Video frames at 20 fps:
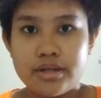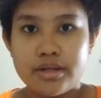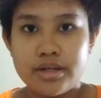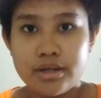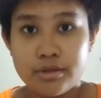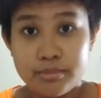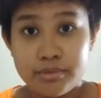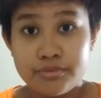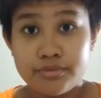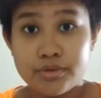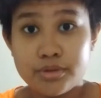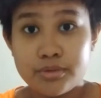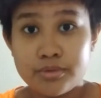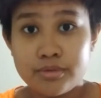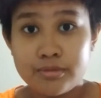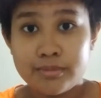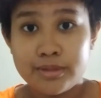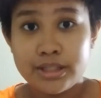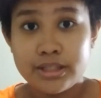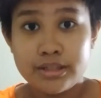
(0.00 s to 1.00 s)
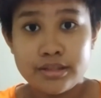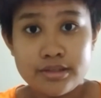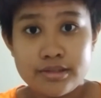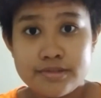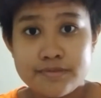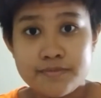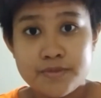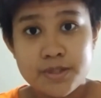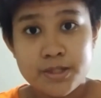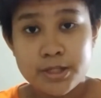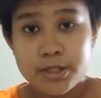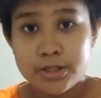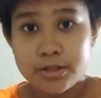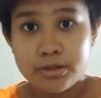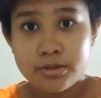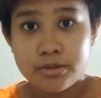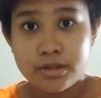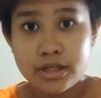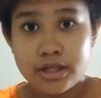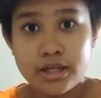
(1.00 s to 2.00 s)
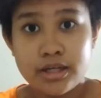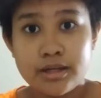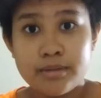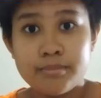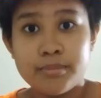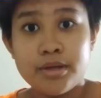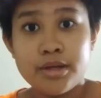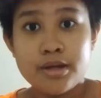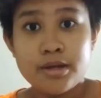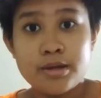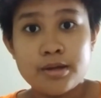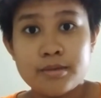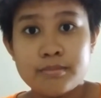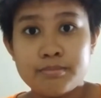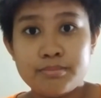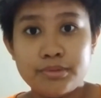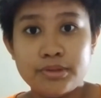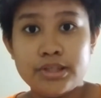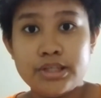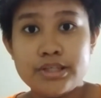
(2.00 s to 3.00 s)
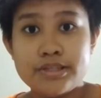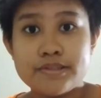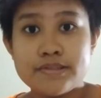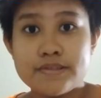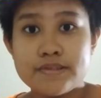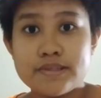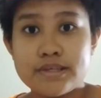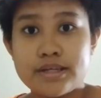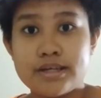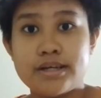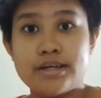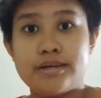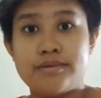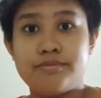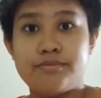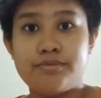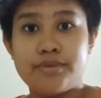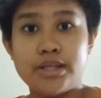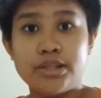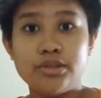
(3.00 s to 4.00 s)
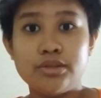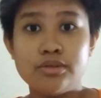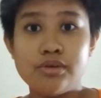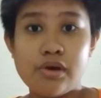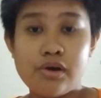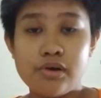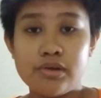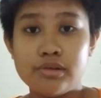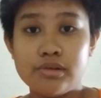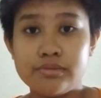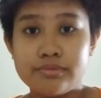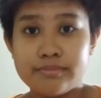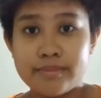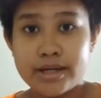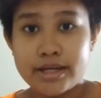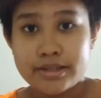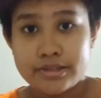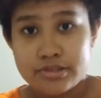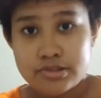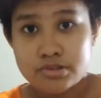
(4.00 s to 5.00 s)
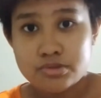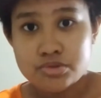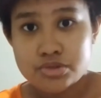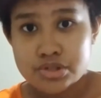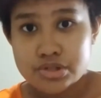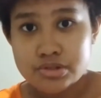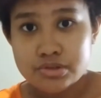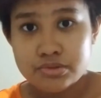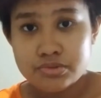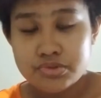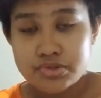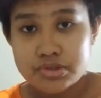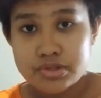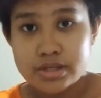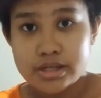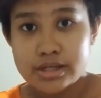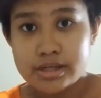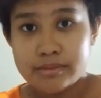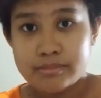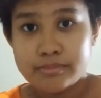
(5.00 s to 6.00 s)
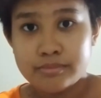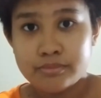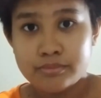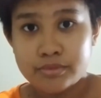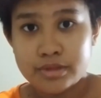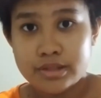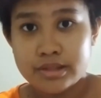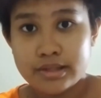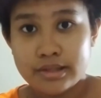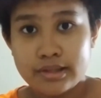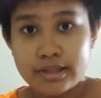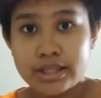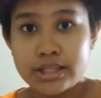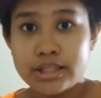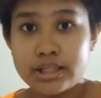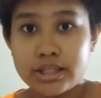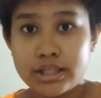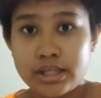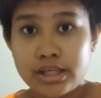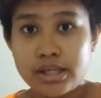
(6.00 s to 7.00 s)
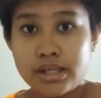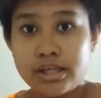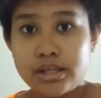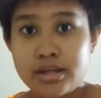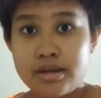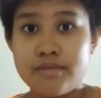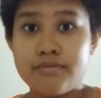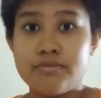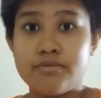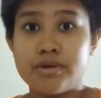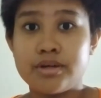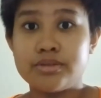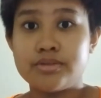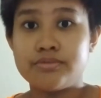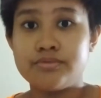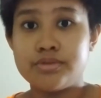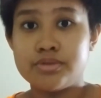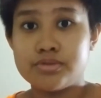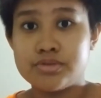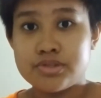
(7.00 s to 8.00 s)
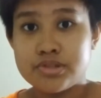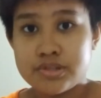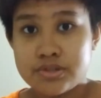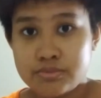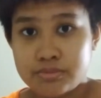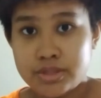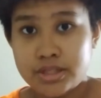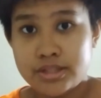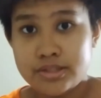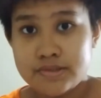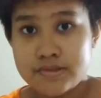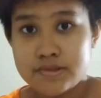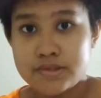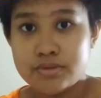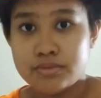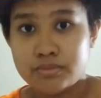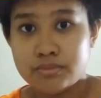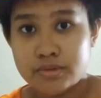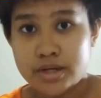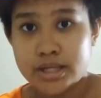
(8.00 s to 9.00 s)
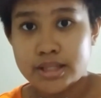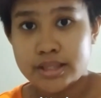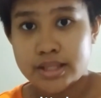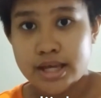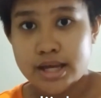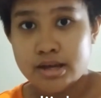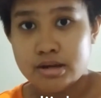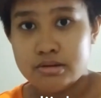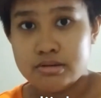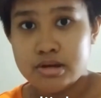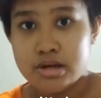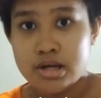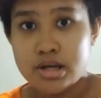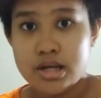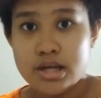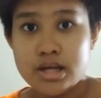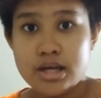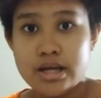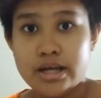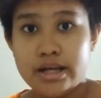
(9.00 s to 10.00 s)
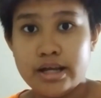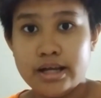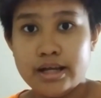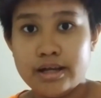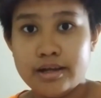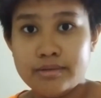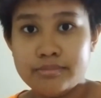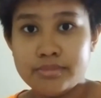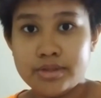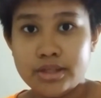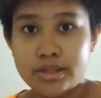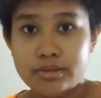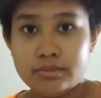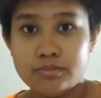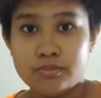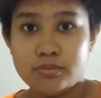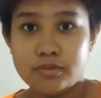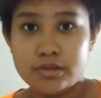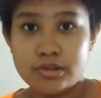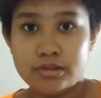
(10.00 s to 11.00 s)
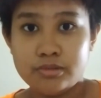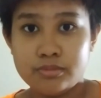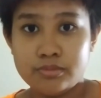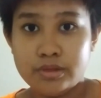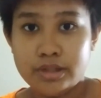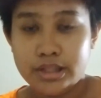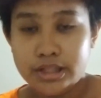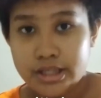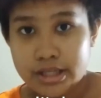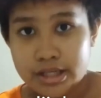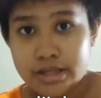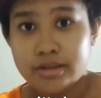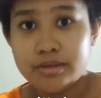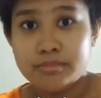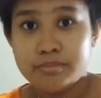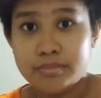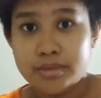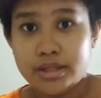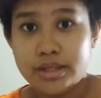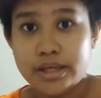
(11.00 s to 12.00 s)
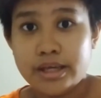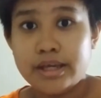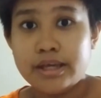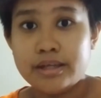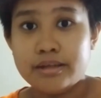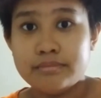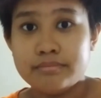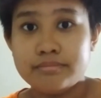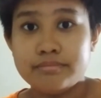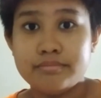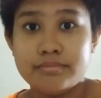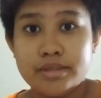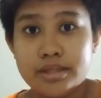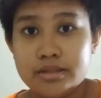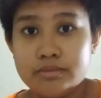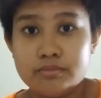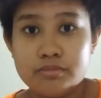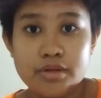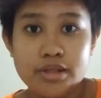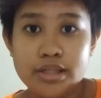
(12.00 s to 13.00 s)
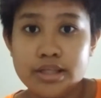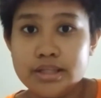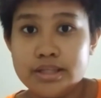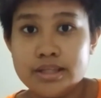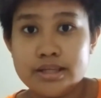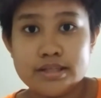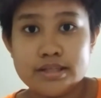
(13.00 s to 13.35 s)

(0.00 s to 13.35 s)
Now, before we begin this video, please follow all of my socials with the link in front of your screens right now. It will really help me, and it really